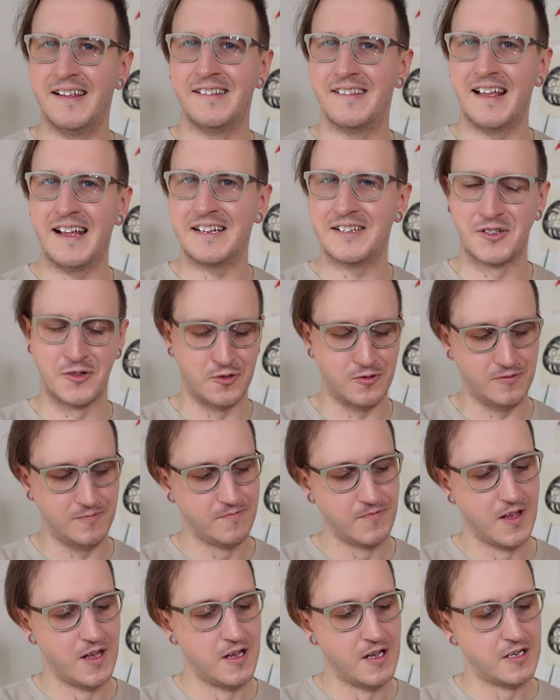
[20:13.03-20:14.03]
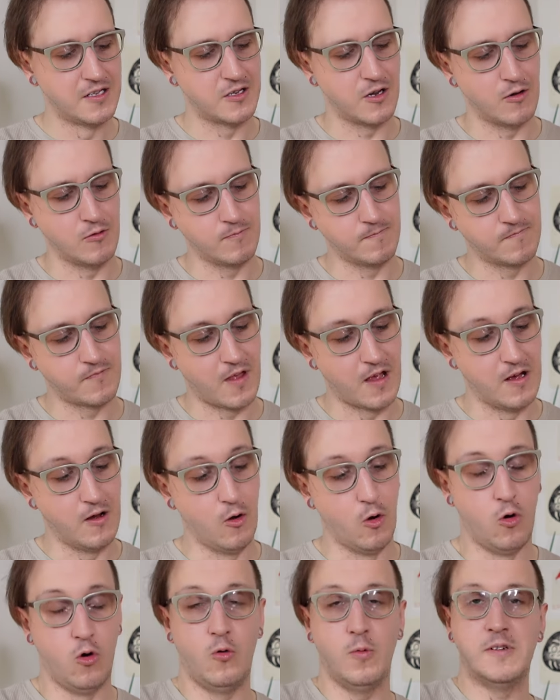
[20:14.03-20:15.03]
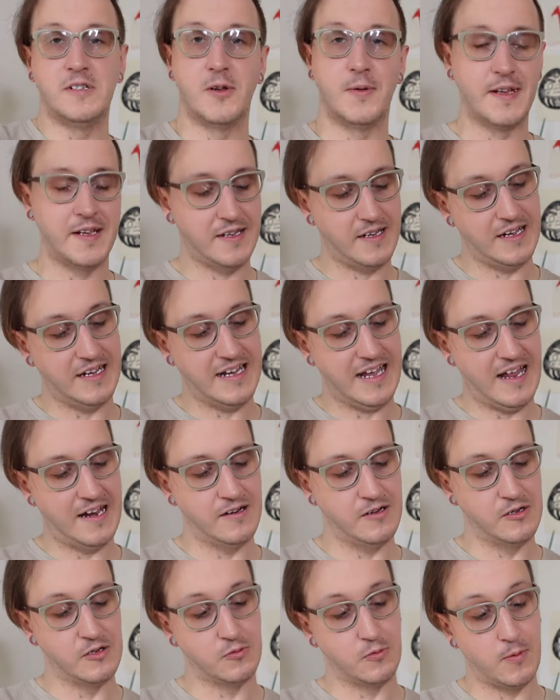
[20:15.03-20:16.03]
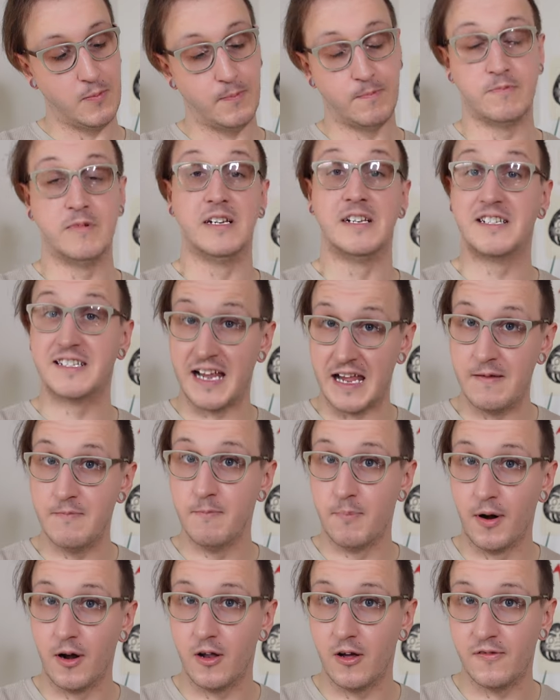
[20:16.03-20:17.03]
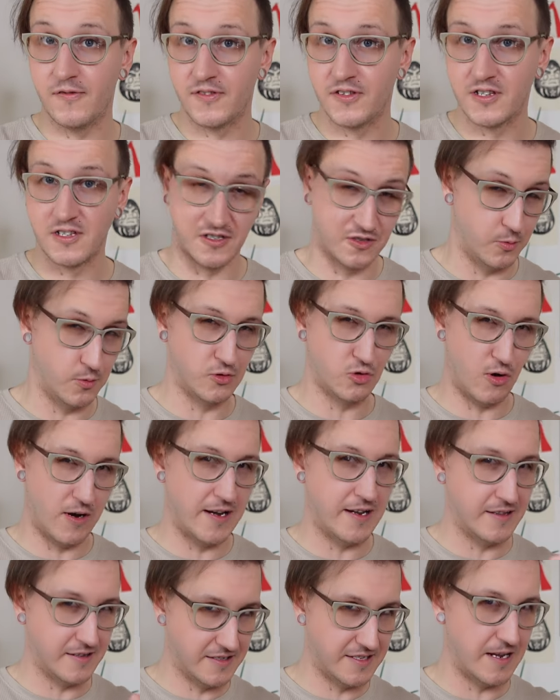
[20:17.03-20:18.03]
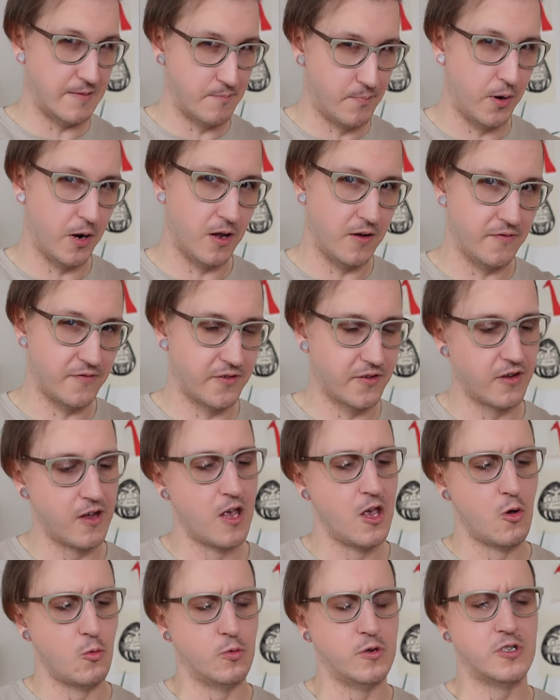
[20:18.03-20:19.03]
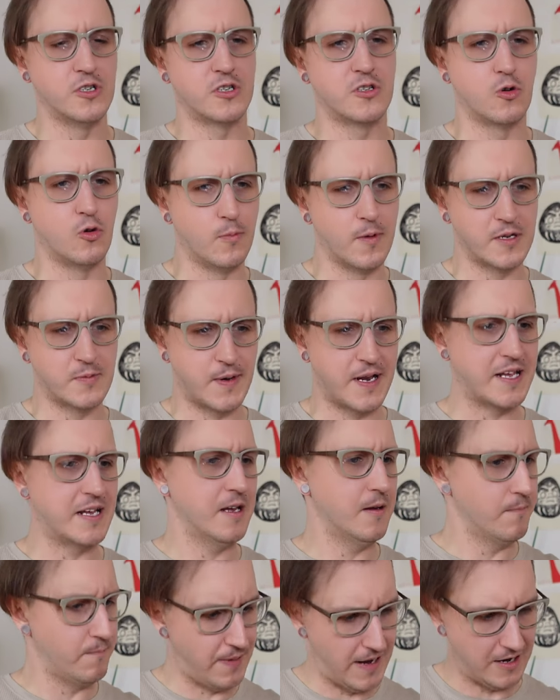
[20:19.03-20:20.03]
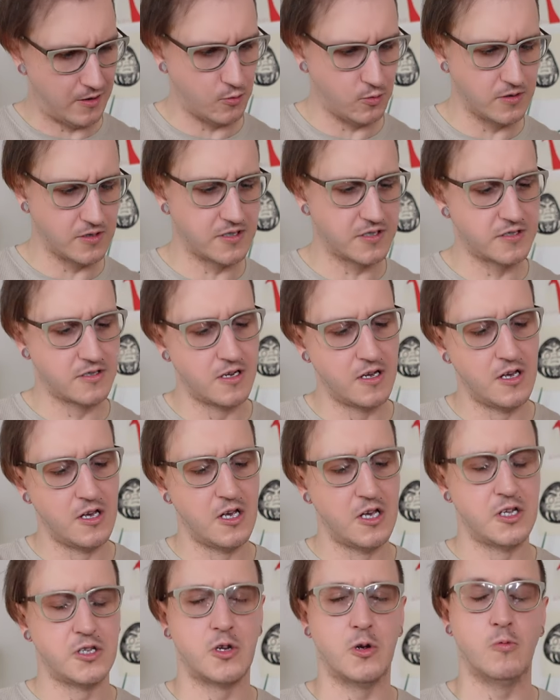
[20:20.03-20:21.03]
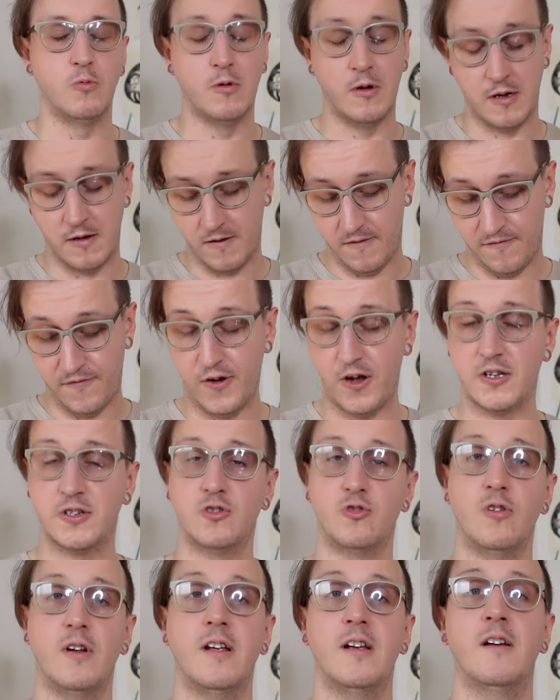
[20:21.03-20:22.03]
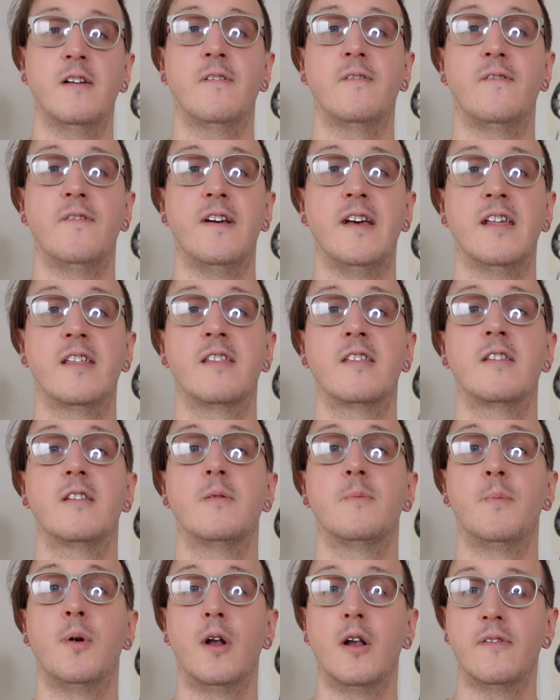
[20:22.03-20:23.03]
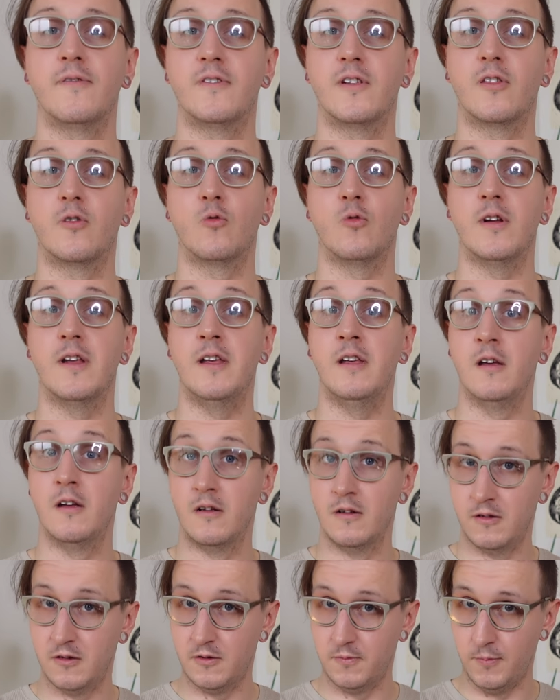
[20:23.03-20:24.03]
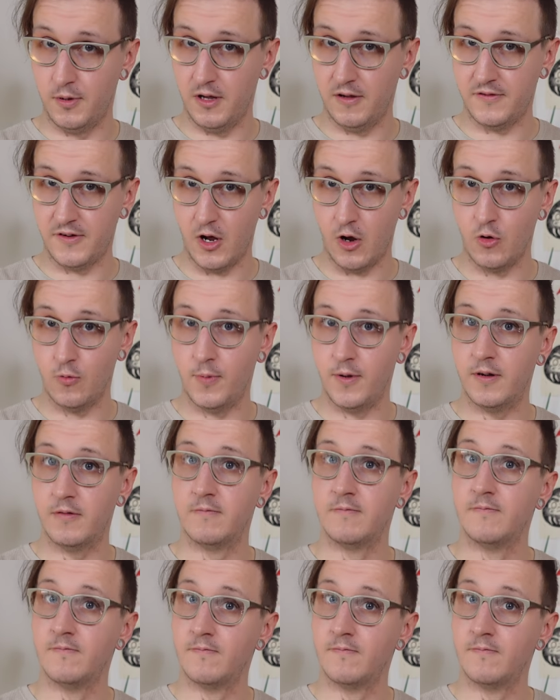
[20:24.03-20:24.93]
that's all. So all we're doing again is we're same pull-offs, so we're training the same pull-offs, we're just almost playing it backwards. So we're first string, fifth, pull off to three, pull off to open,